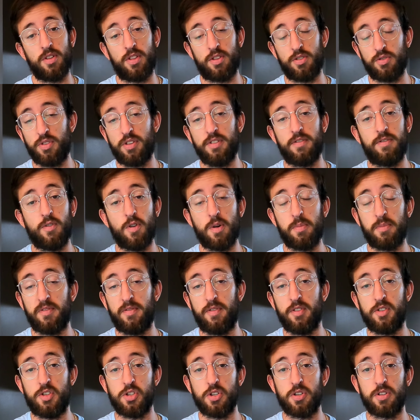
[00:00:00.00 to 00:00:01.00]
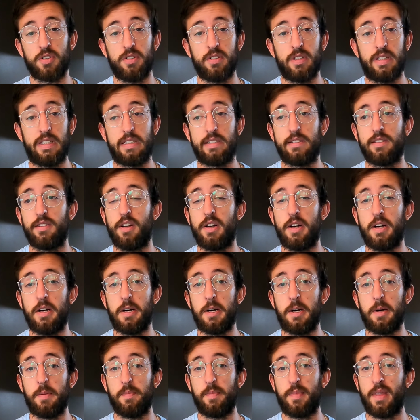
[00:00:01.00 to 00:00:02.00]
through the form of a journal
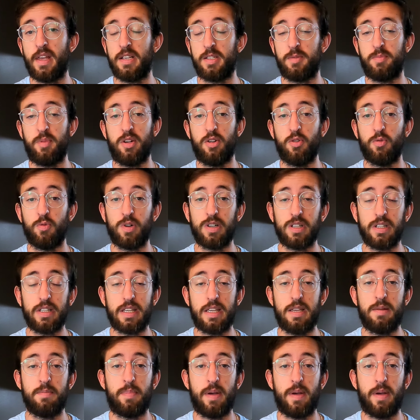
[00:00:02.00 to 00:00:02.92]
has been really